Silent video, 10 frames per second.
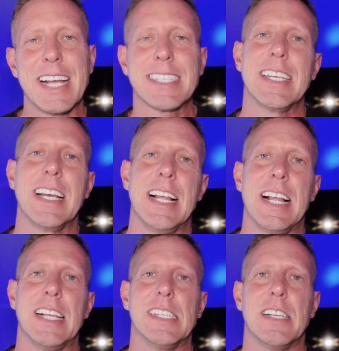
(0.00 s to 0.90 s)
guys.
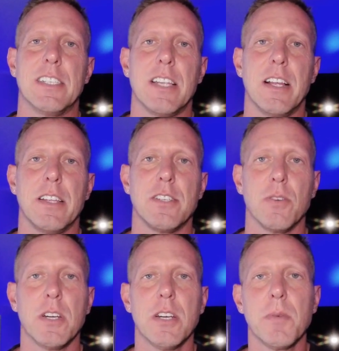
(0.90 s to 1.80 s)

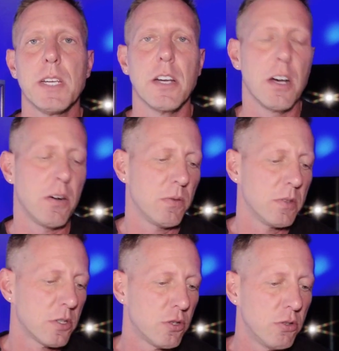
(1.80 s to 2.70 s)
So here we go.
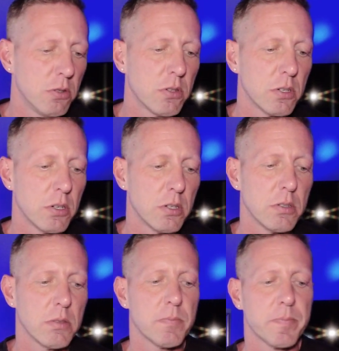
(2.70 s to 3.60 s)

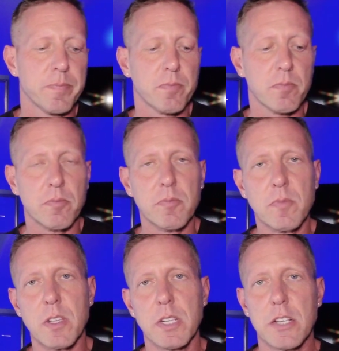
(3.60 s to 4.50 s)
Google.
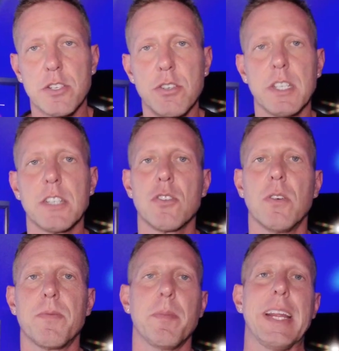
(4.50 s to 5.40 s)
Now, there's two things
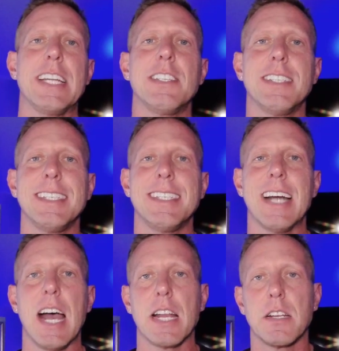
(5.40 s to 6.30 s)
going from an agency
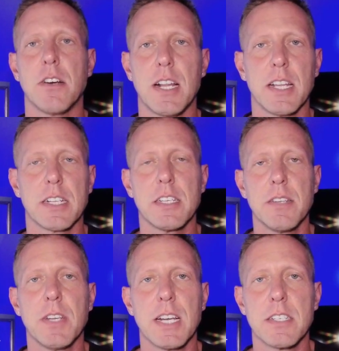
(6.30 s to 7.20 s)
side. You know, I like to
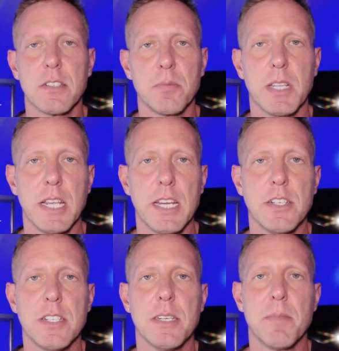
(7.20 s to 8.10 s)
give you guys a little bit of the
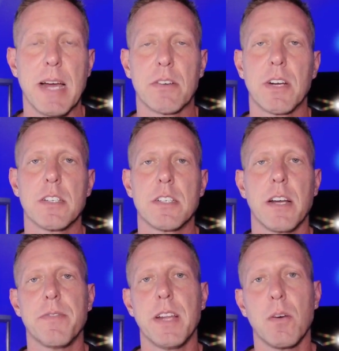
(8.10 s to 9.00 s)
agency background
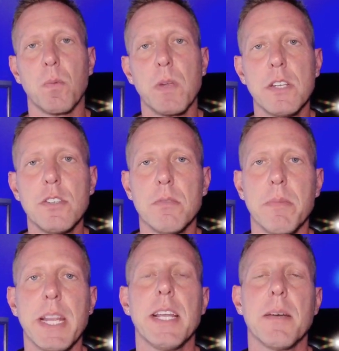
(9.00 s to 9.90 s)
stuff. Now, we do
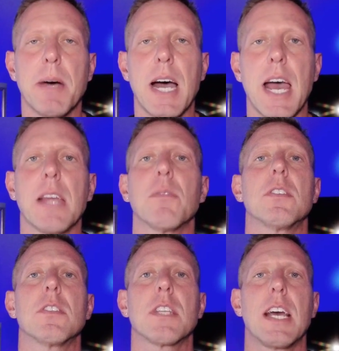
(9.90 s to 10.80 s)
media buying,
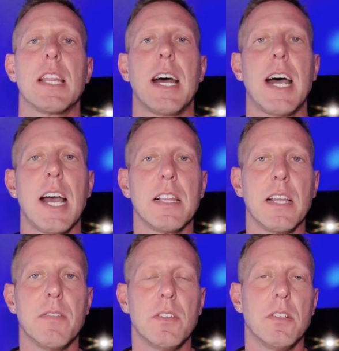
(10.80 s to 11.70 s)
which is kind of the high
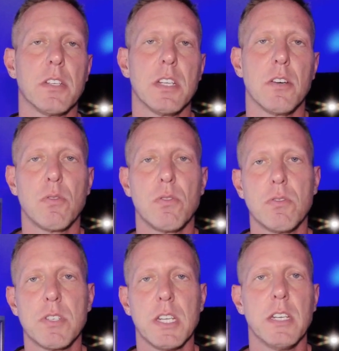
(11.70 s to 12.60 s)
level, you know,
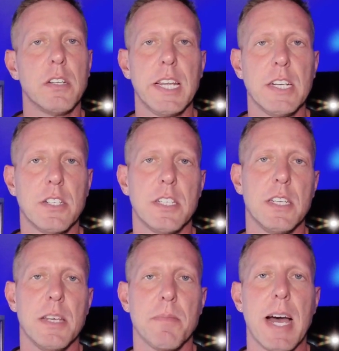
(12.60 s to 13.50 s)
wholesale
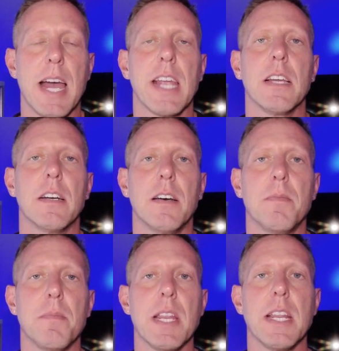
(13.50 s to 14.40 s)
agency buying
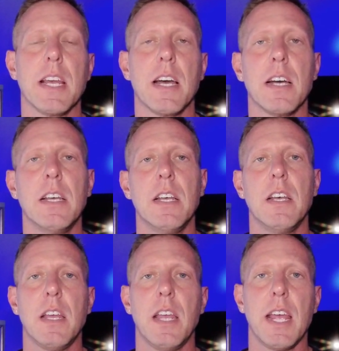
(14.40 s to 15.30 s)
of media.
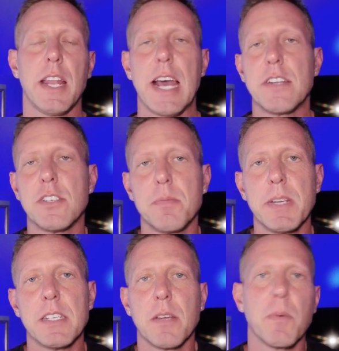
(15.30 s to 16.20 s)
And that just
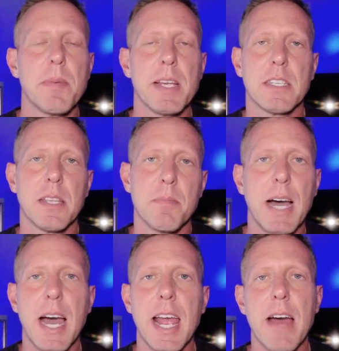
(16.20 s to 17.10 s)
means that we basically
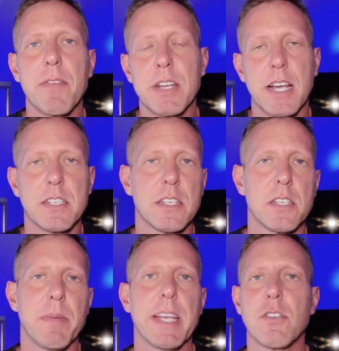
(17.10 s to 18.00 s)
buy advertising
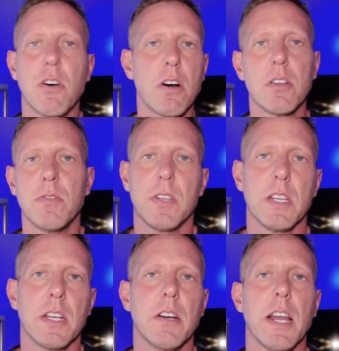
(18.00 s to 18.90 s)
space all over
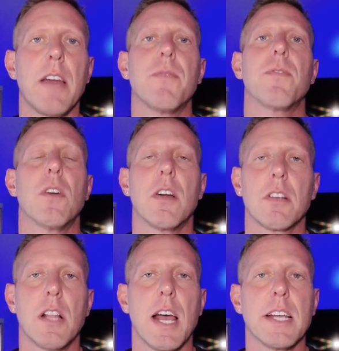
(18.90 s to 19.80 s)
the internet for
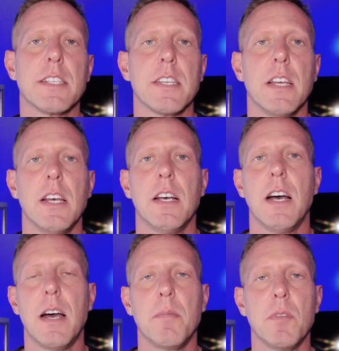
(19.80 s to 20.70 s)
our clients.
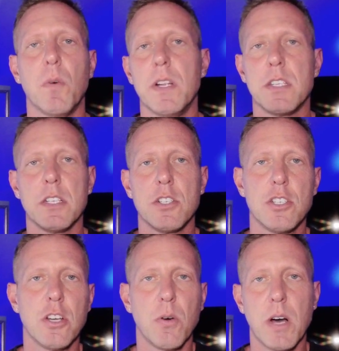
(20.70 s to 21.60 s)
Um, the ones that
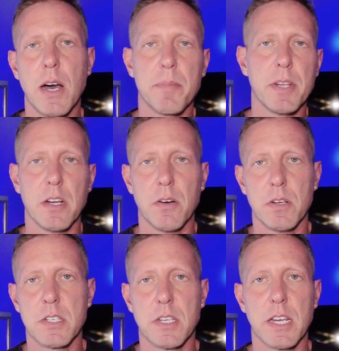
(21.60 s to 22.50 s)
show up, you
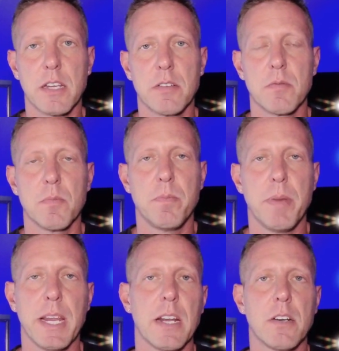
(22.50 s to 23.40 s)
know, as like
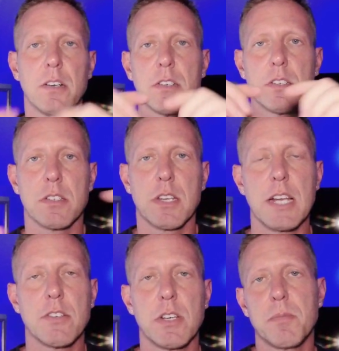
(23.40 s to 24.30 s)
banners and
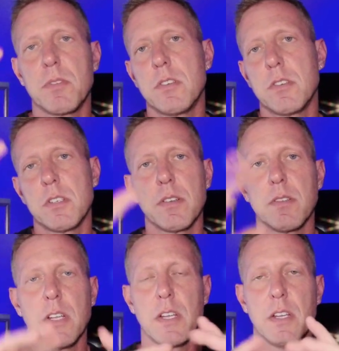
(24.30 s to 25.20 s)
skyscrapers and